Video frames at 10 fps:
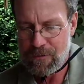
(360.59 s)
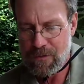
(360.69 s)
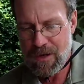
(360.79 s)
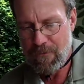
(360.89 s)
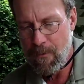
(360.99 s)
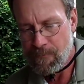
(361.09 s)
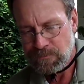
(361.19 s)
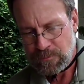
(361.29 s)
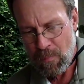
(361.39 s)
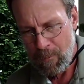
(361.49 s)
the flavor
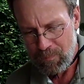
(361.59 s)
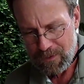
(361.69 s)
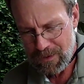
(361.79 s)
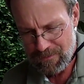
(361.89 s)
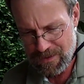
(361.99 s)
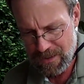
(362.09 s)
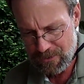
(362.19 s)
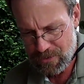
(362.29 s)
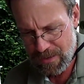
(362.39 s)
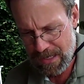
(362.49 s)
of the
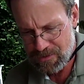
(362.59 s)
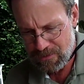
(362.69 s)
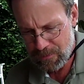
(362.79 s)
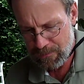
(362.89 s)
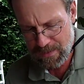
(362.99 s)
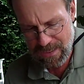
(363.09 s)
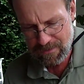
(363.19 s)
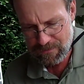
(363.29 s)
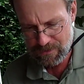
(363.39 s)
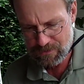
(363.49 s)
yellow trans, and might
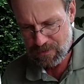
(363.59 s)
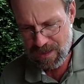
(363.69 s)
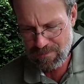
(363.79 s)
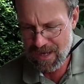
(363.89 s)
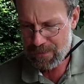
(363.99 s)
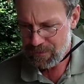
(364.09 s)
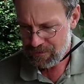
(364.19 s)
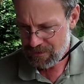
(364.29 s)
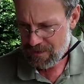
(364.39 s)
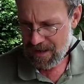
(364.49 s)
even describe that one
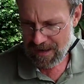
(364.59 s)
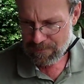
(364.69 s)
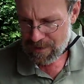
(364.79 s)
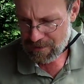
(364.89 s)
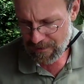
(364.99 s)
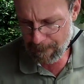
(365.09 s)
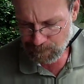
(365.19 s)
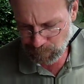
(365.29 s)
as a tad mealy.